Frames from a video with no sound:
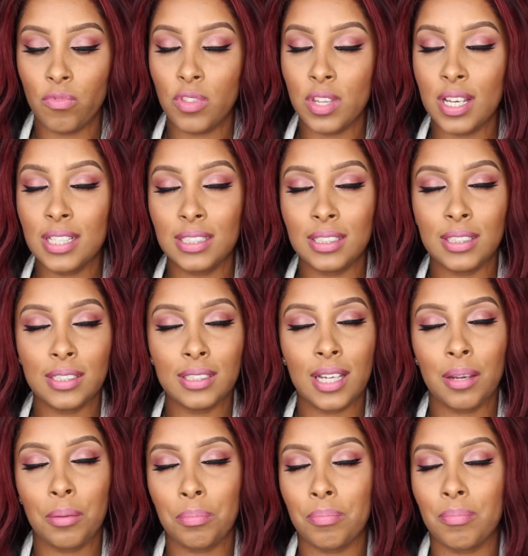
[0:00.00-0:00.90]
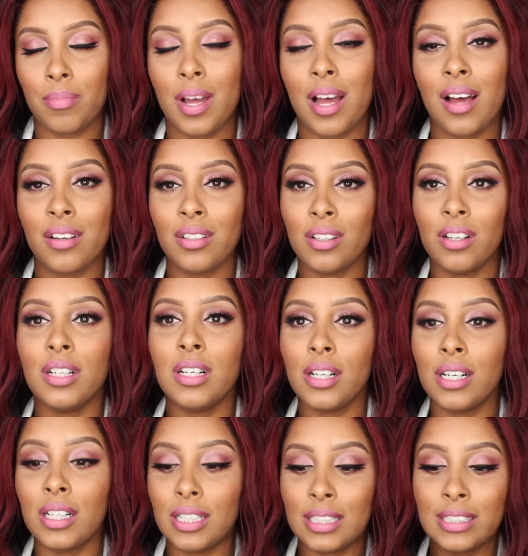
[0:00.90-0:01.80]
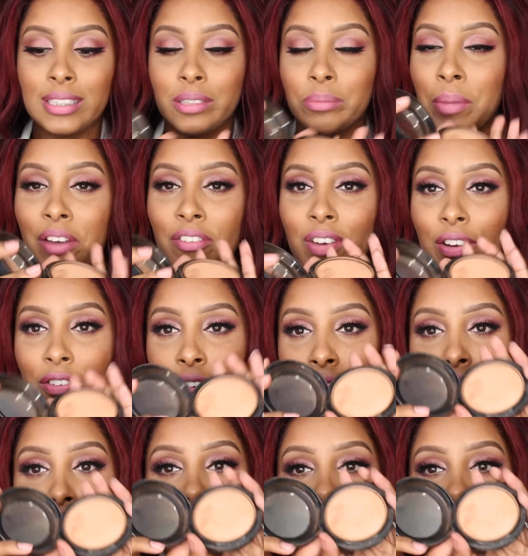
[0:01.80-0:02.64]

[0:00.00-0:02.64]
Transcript: This is like, oh, this is my favorite.